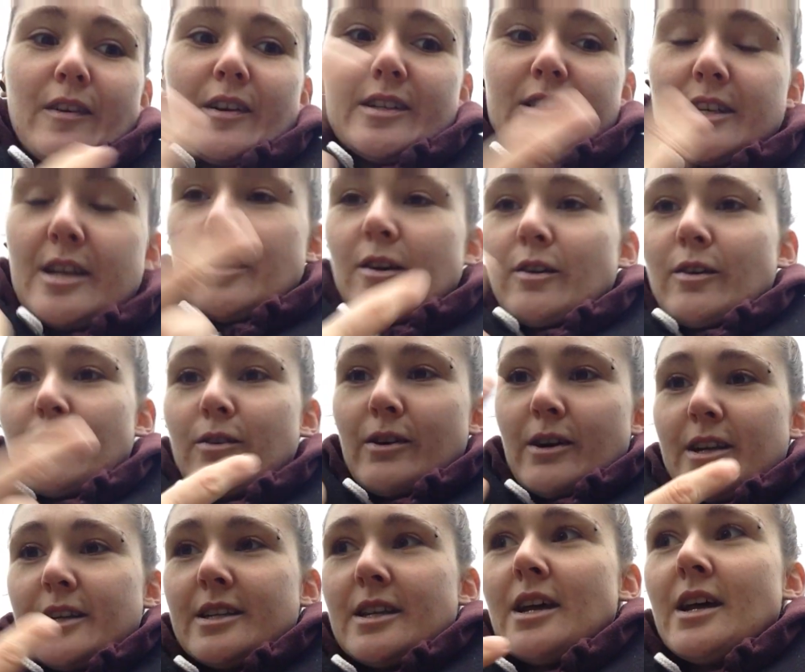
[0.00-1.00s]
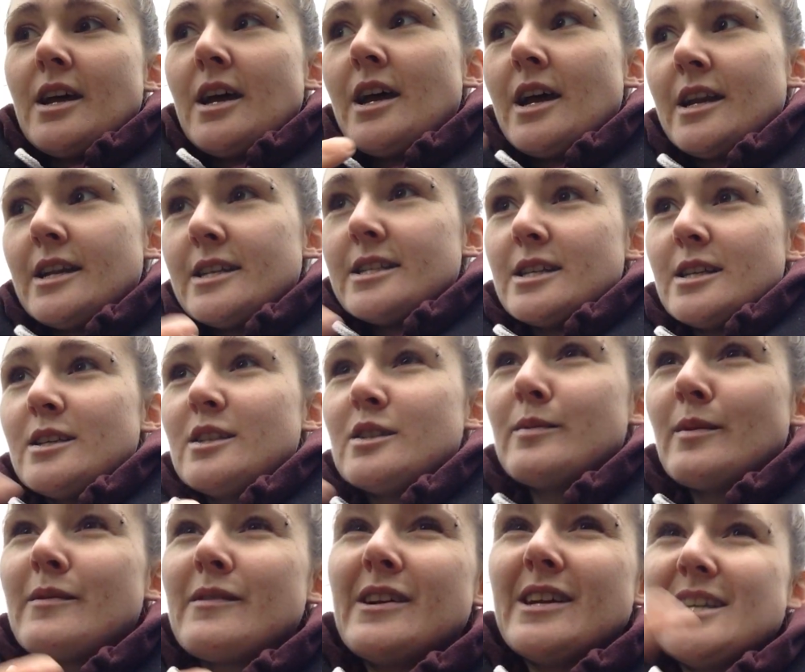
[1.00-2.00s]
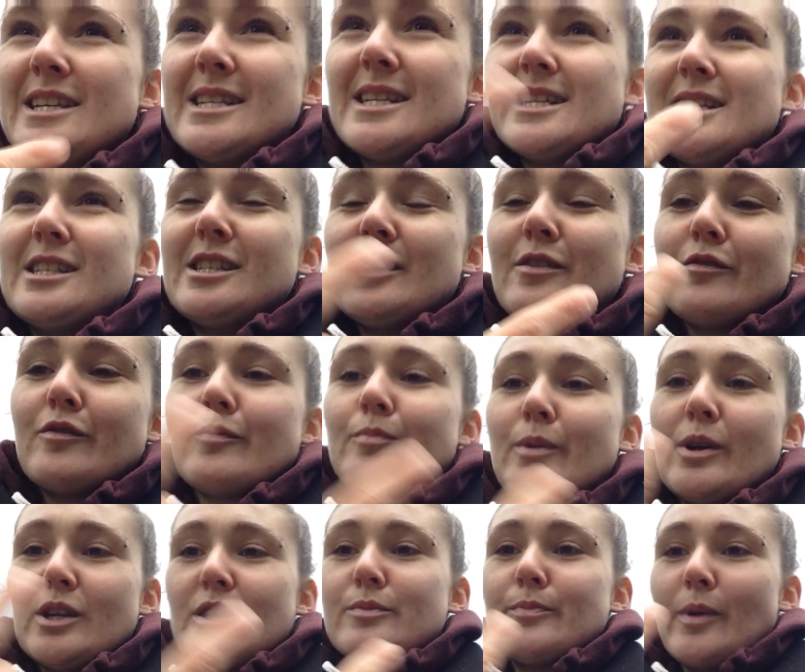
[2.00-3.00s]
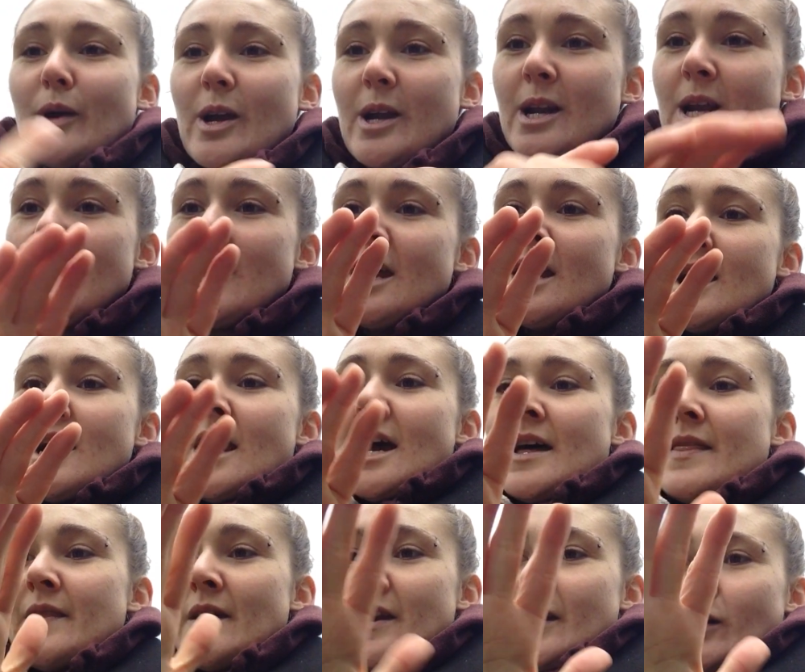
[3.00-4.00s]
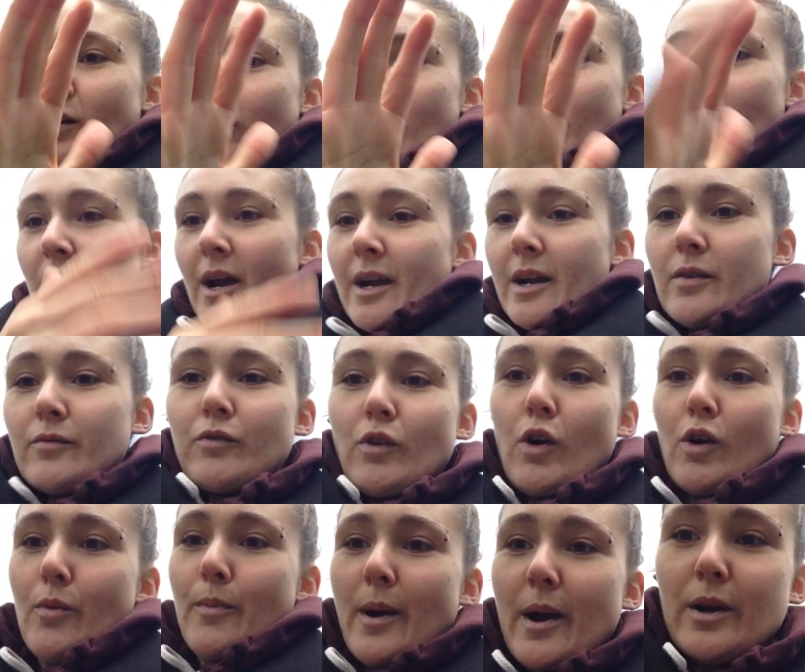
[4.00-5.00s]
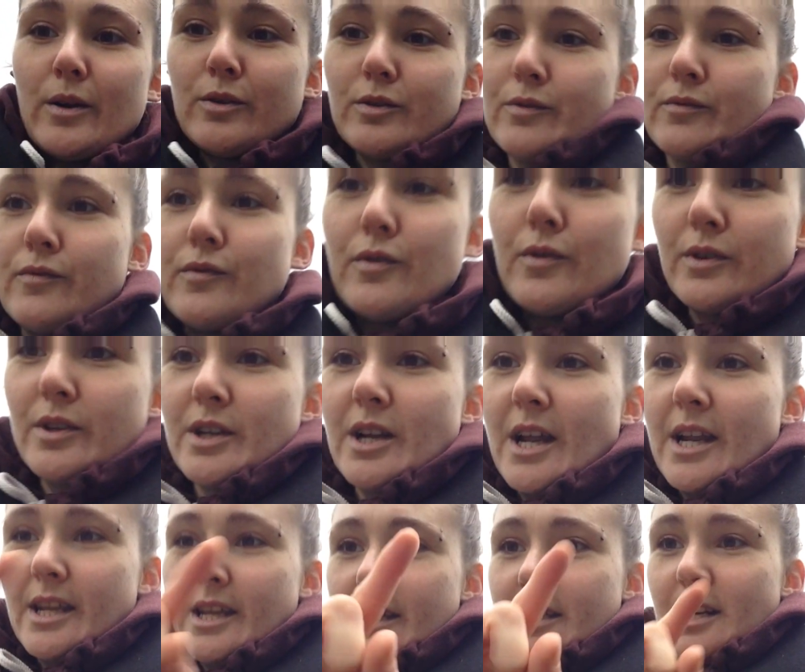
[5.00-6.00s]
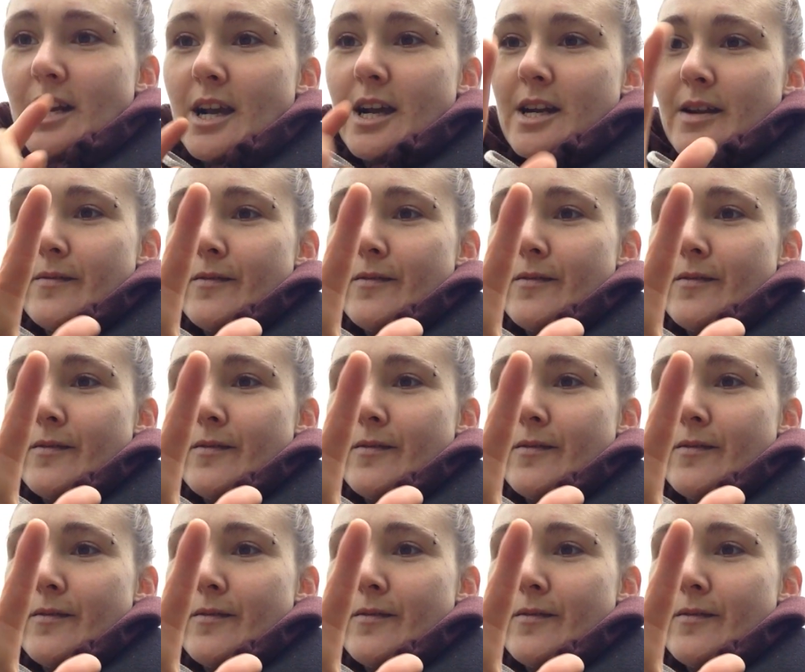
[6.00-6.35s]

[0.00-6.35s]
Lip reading: anti-clockwise, and it seems to be releasing energy from my spine. And then I'll like rock backwards and forwards like this, like an